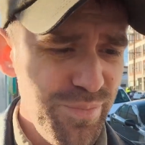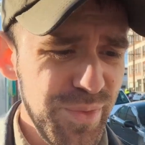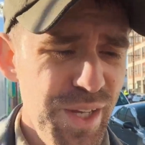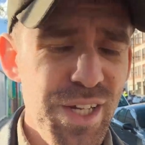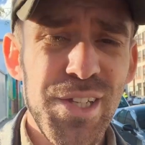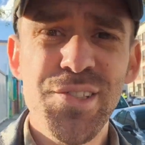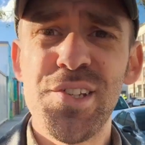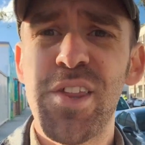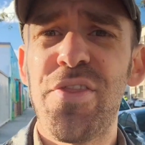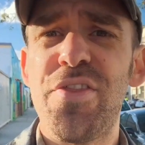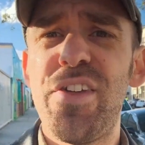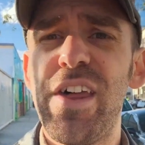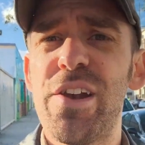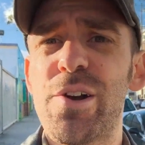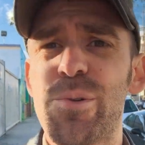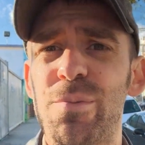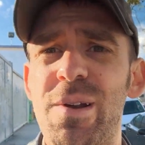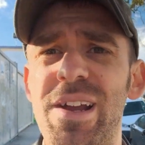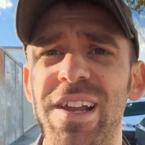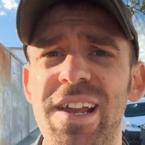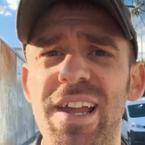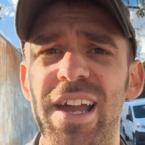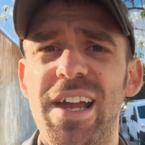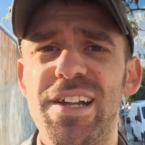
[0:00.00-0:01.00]
It's a thinner
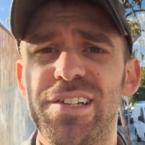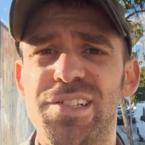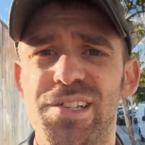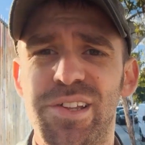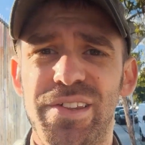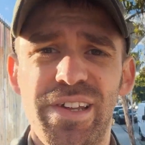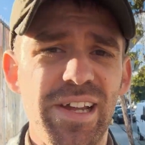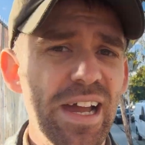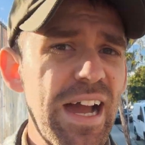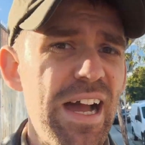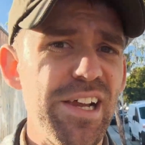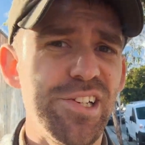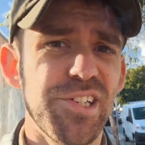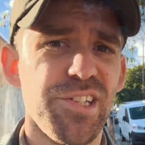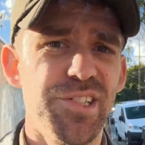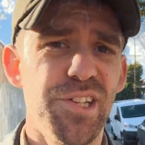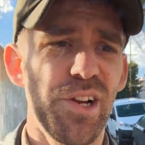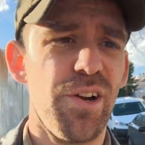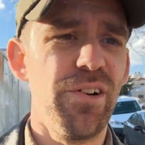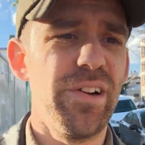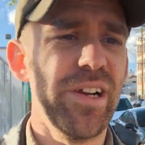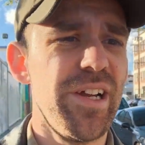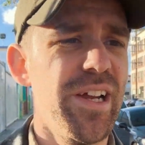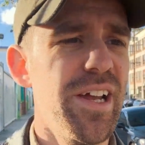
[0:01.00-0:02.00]
ring gauge, so the ash is
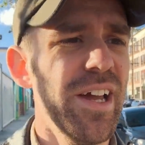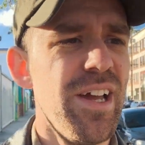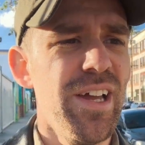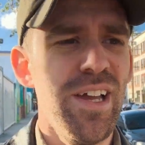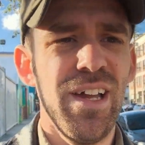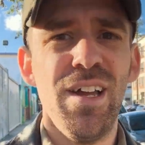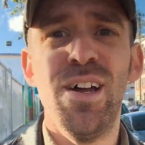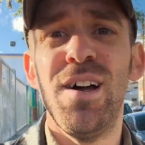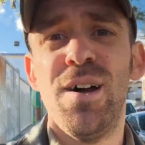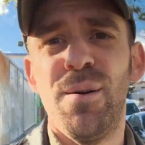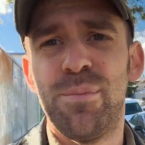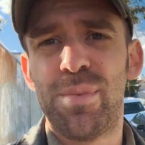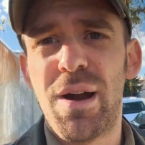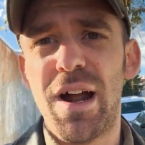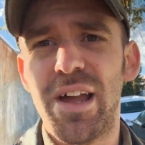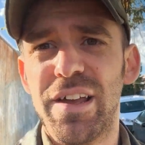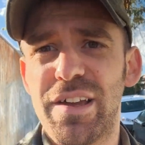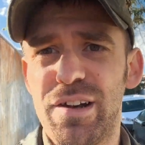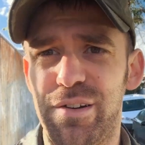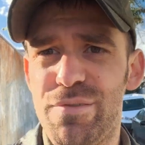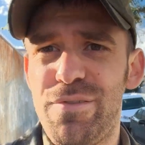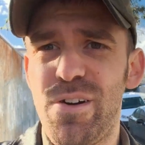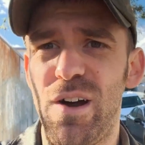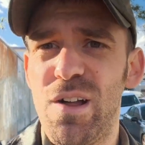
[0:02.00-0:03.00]
already probably
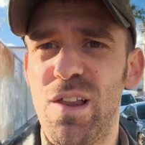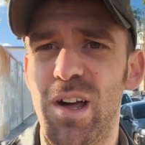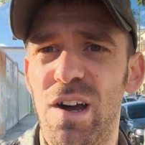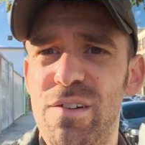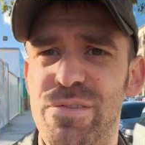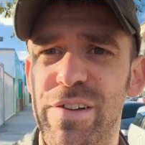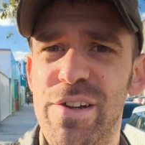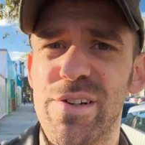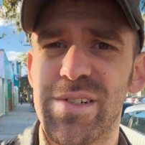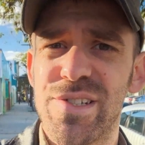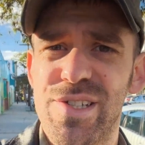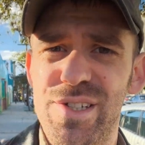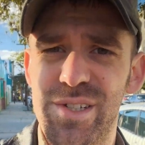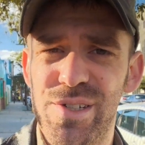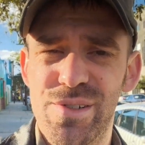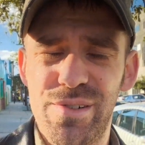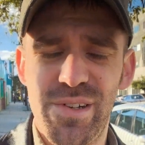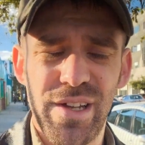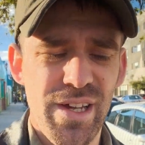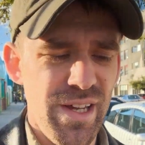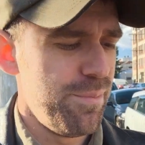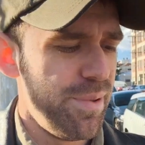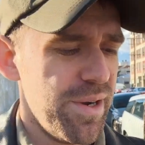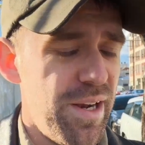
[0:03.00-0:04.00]
going to fall off here
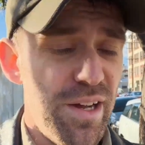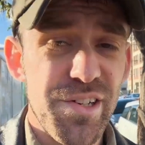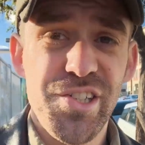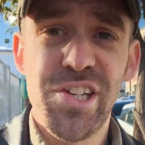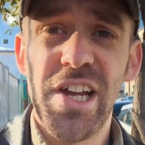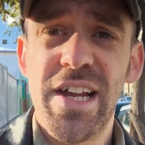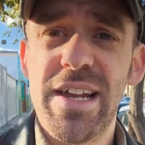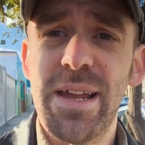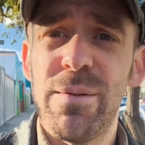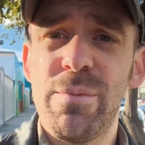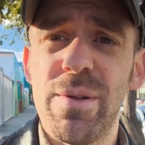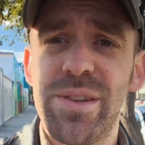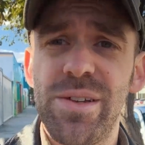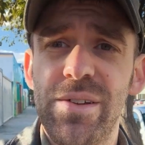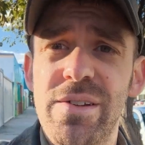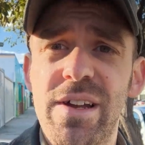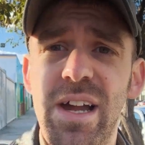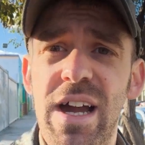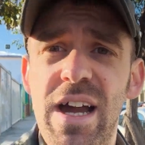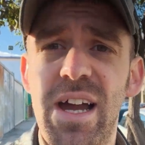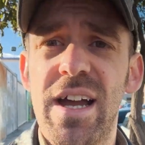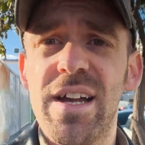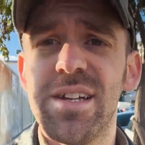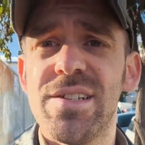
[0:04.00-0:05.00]
soon. But I'll check in with you
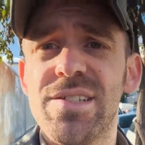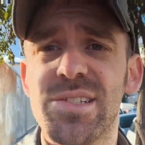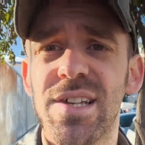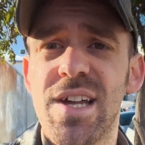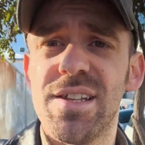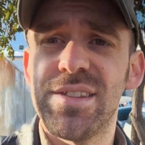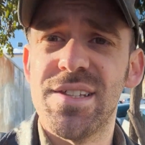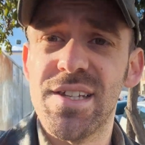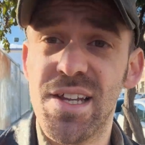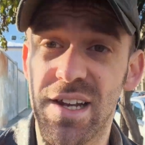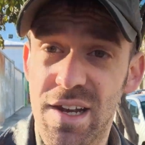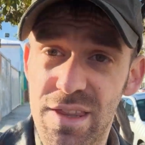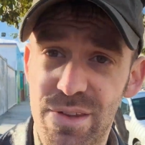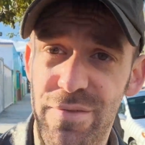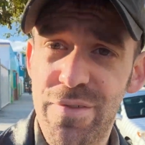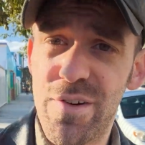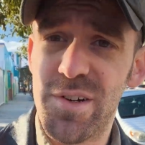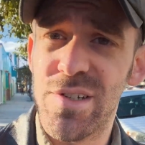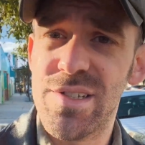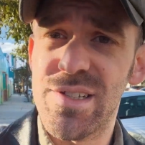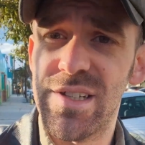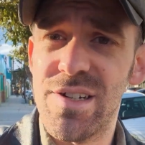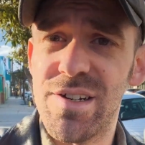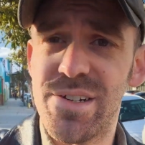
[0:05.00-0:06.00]
guys at the end of the
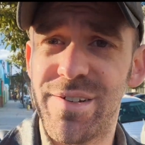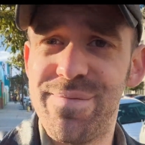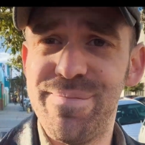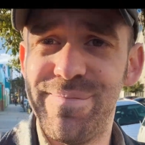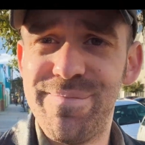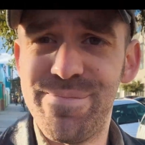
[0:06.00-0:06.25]
first third.